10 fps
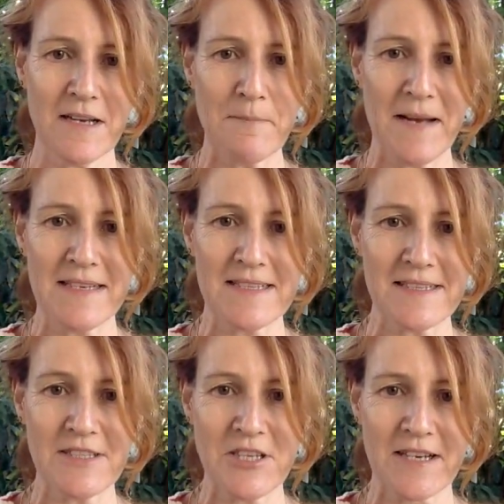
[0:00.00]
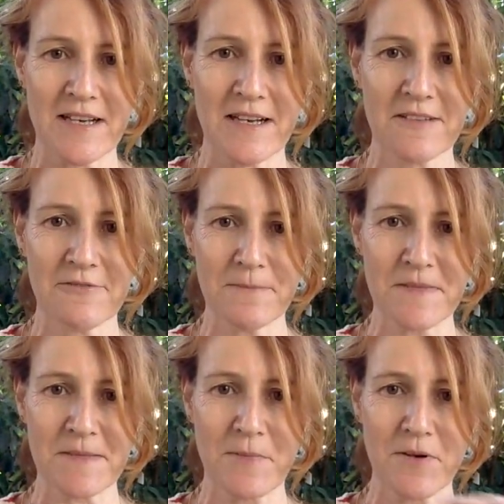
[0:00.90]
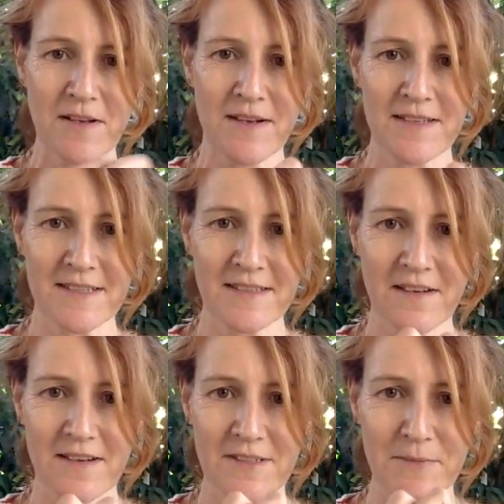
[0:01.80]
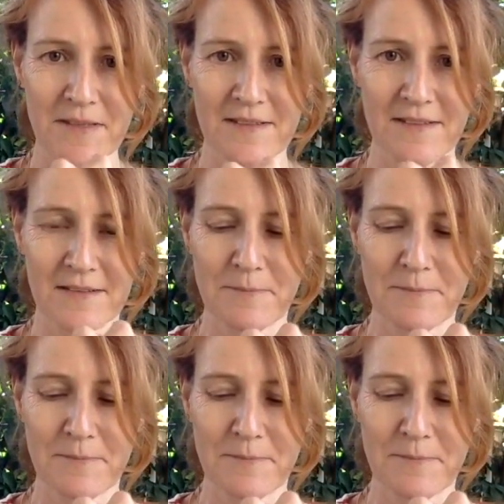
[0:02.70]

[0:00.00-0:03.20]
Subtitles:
a paisley jacquard from Spotlight, lined with like